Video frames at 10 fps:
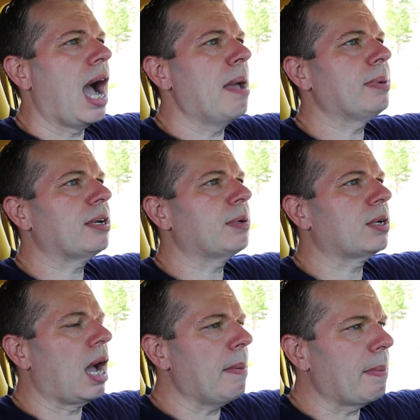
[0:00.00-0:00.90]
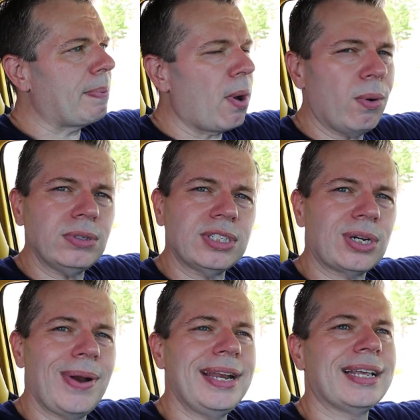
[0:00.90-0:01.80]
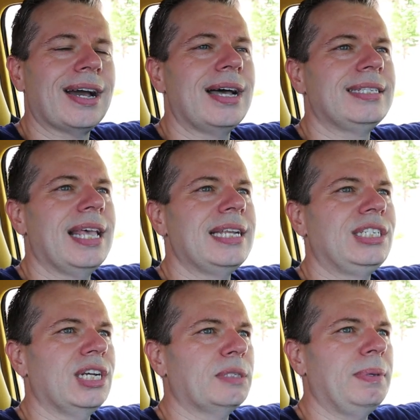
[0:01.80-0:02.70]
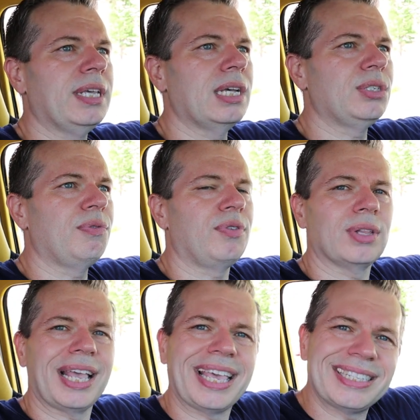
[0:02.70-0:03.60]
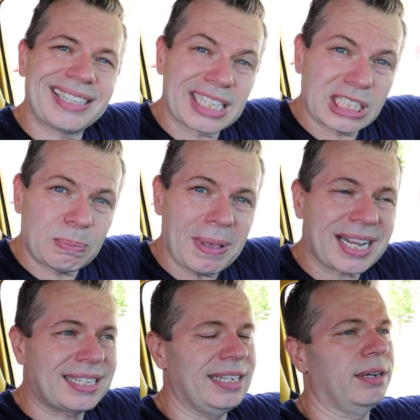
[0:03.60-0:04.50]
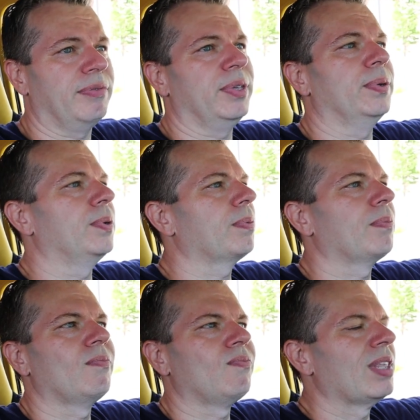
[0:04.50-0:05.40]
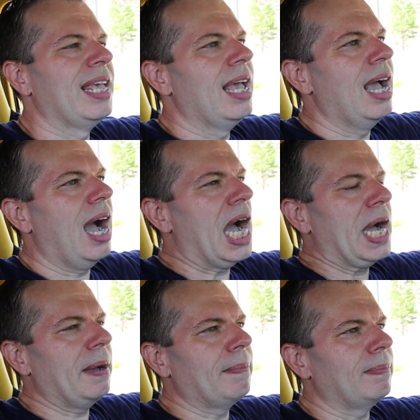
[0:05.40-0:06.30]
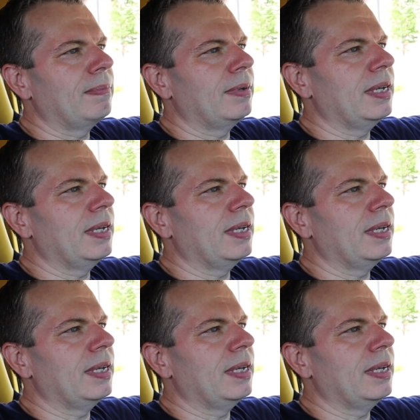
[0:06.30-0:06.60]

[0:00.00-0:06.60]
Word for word: I'm I'm opposed to creating content just because you feel like it's expected of you. Um,